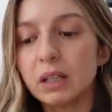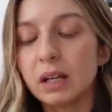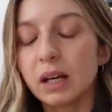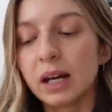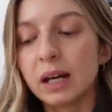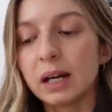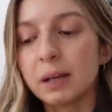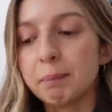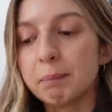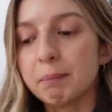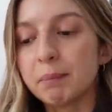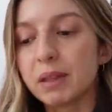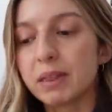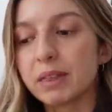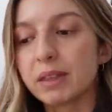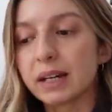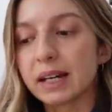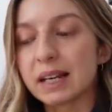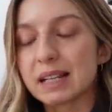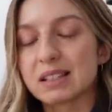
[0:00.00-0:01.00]

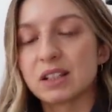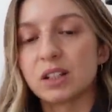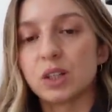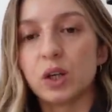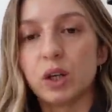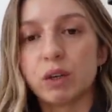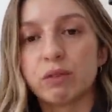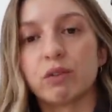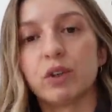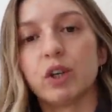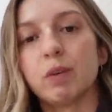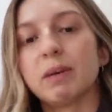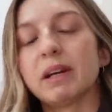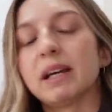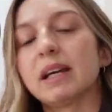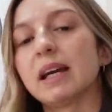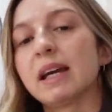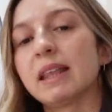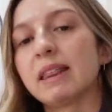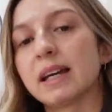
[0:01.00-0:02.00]
that has a lot of room in
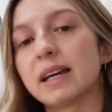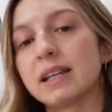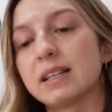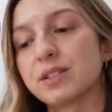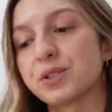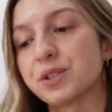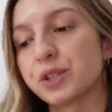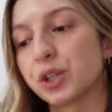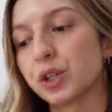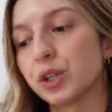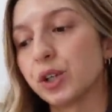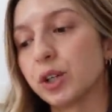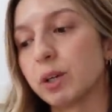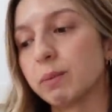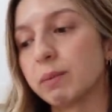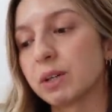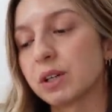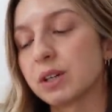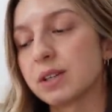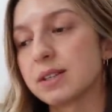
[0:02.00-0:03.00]
it and that is secure,
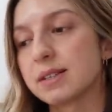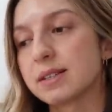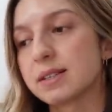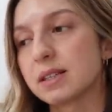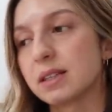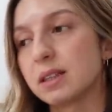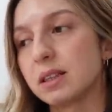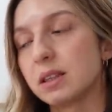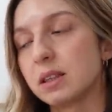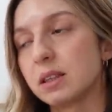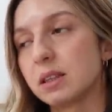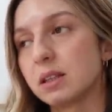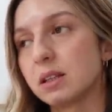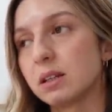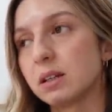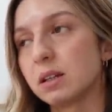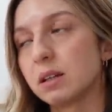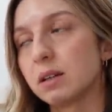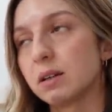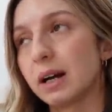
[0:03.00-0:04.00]
because
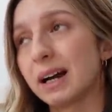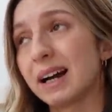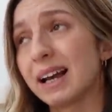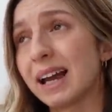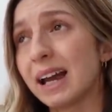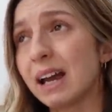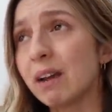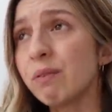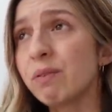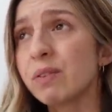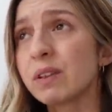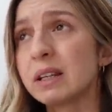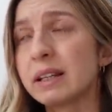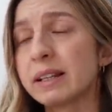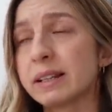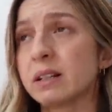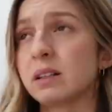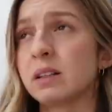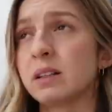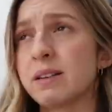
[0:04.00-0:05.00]
I have the
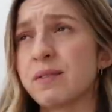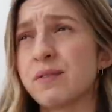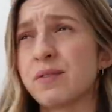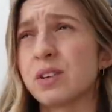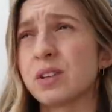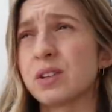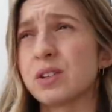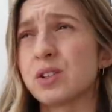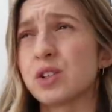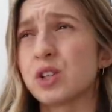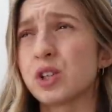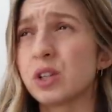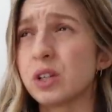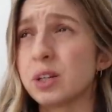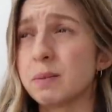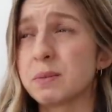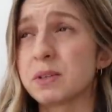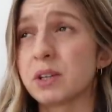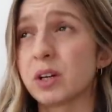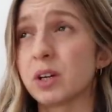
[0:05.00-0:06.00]
little lift in the
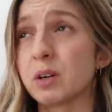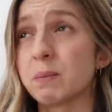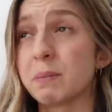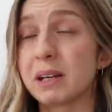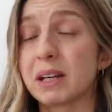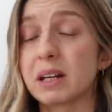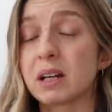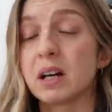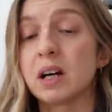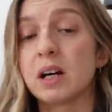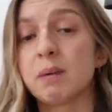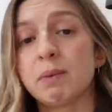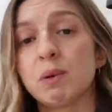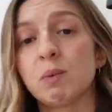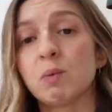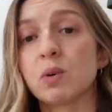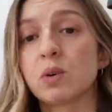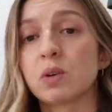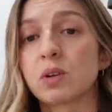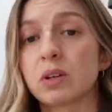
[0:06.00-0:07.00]
tulip tote, but it can't be
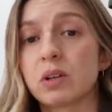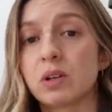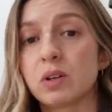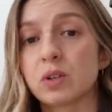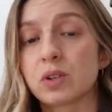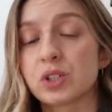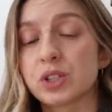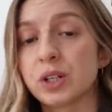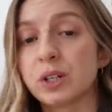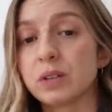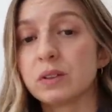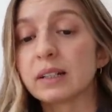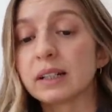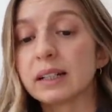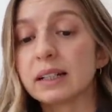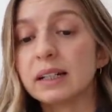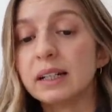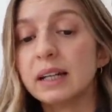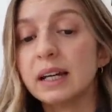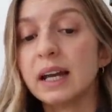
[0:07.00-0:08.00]
worn on your
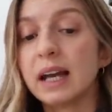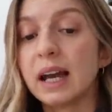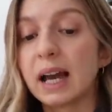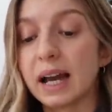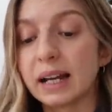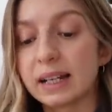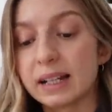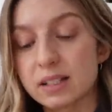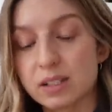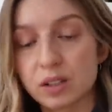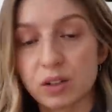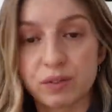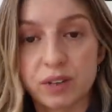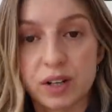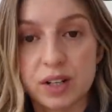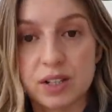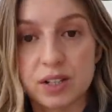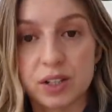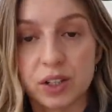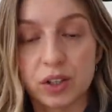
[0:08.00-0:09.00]
shoulder and it's not
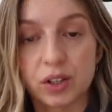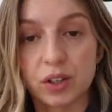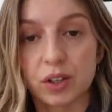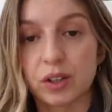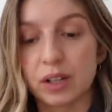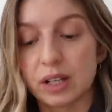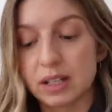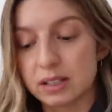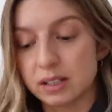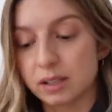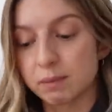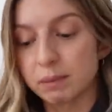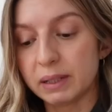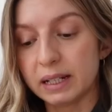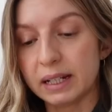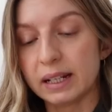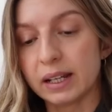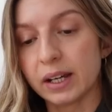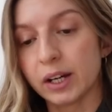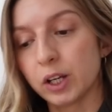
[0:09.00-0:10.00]
very secure. It's
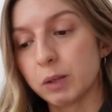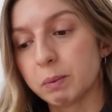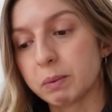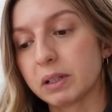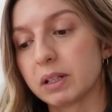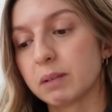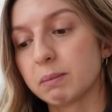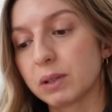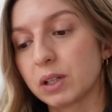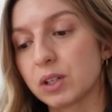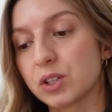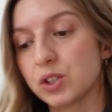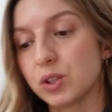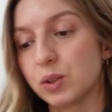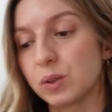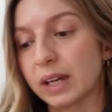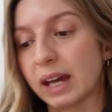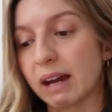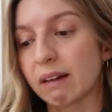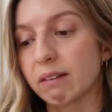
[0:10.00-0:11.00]
completely open, and because
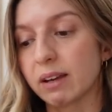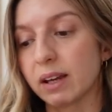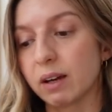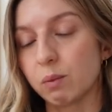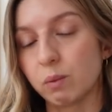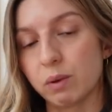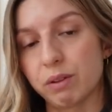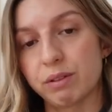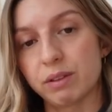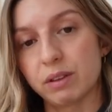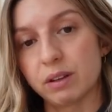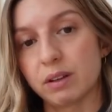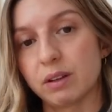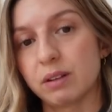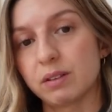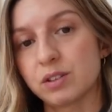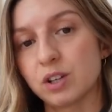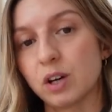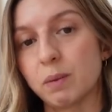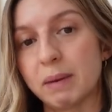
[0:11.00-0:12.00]
you carry it with
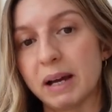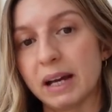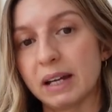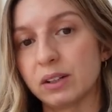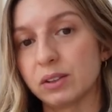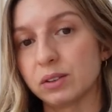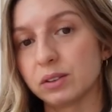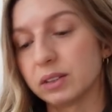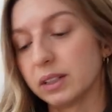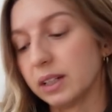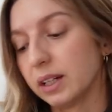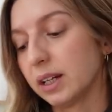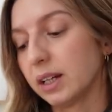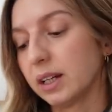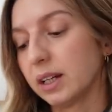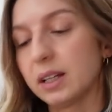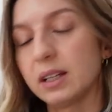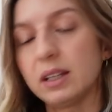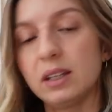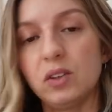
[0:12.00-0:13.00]
the top handle,
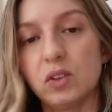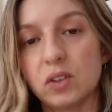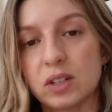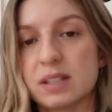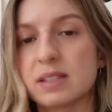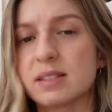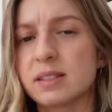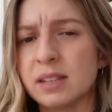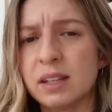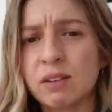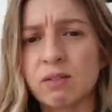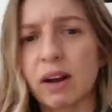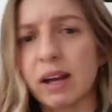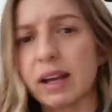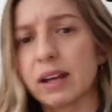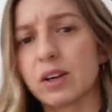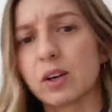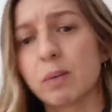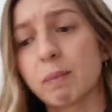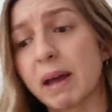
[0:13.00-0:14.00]
you can see
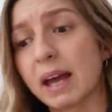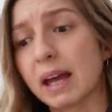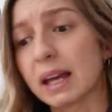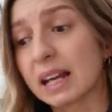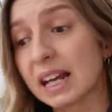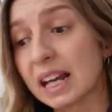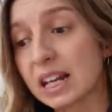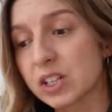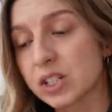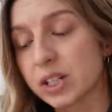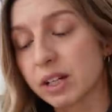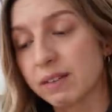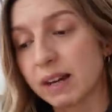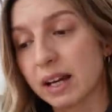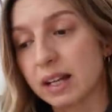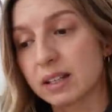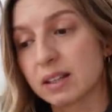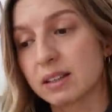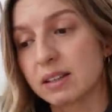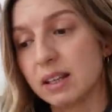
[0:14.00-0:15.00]
right in your bag. And actually I've
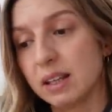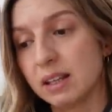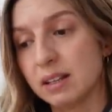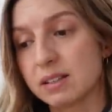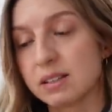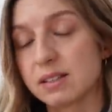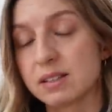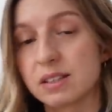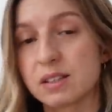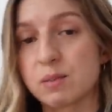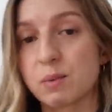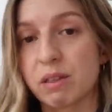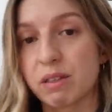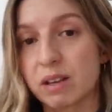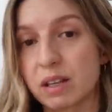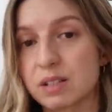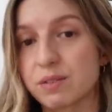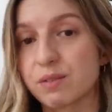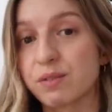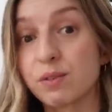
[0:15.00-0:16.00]
had instances where
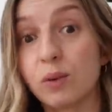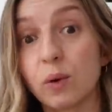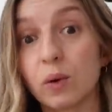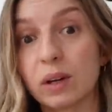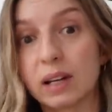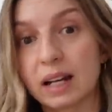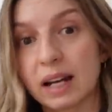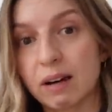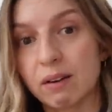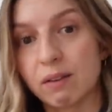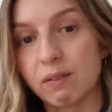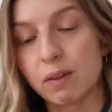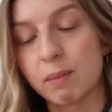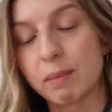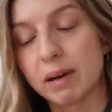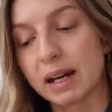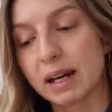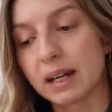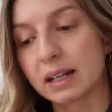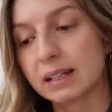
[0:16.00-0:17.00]
things have fallen out of the
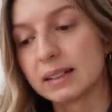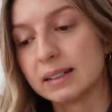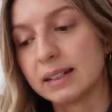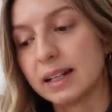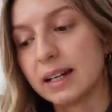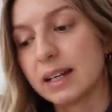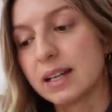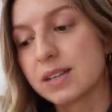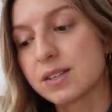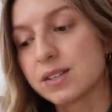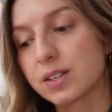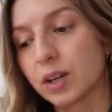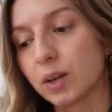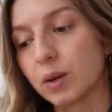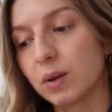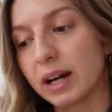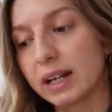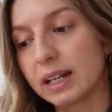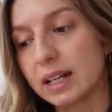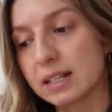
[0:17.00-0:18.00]
bag.
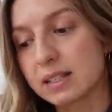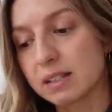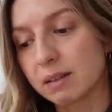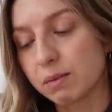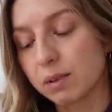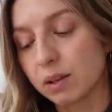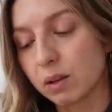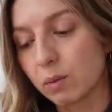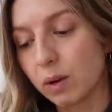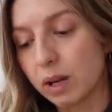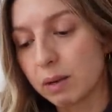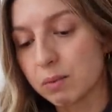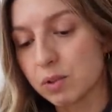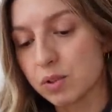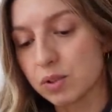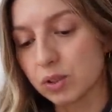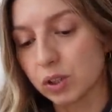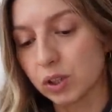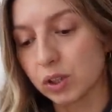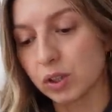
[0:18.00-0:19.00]
So I need something way more
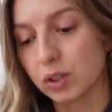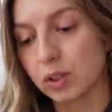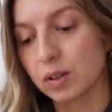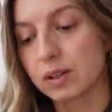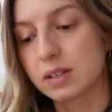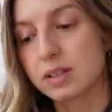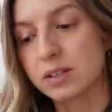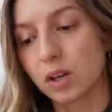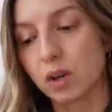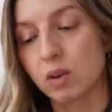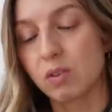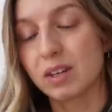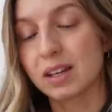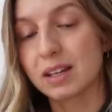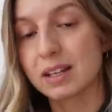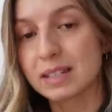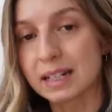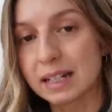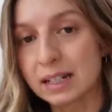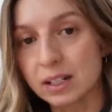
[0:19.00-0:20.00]
secure. So the
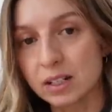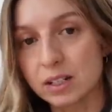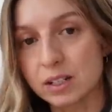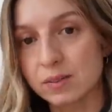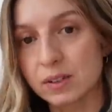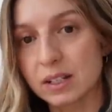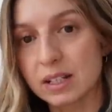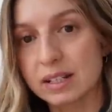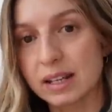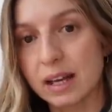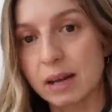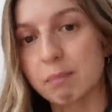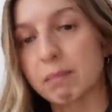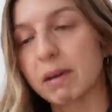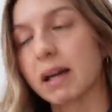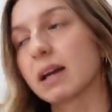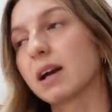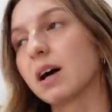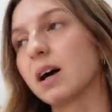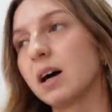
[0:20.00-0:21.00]
contenders for this
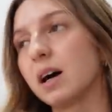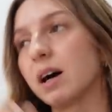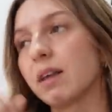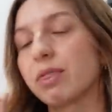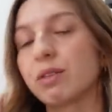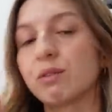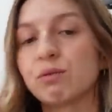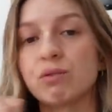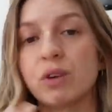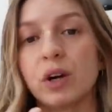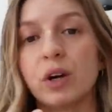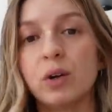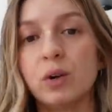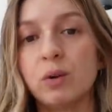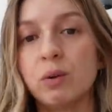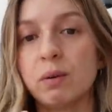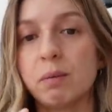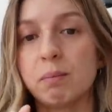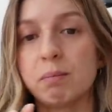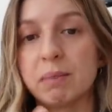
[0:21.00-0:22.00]
handbag are the
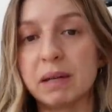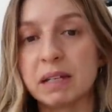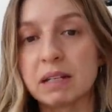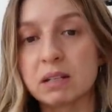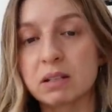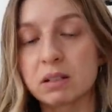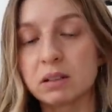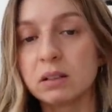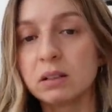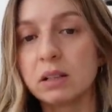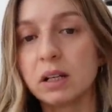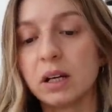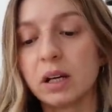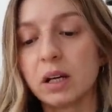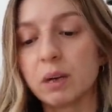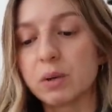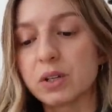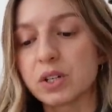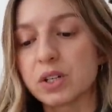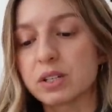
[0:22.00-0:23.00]
Roe Bindle,
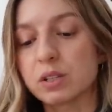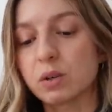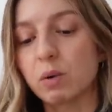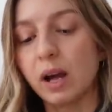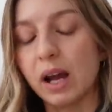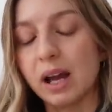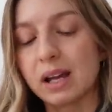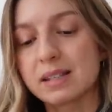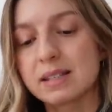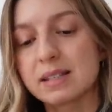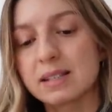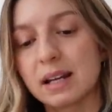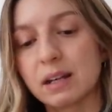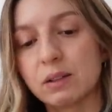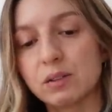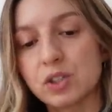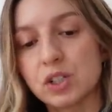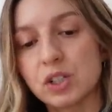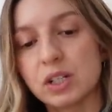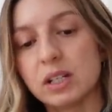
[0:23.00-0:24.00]
which is quite a
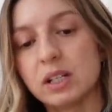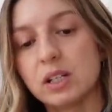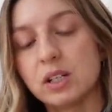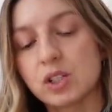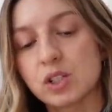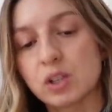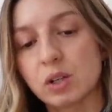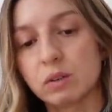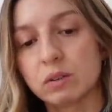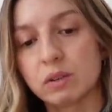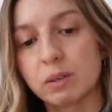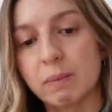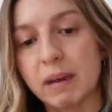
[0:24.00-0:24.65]
slouchy shoulder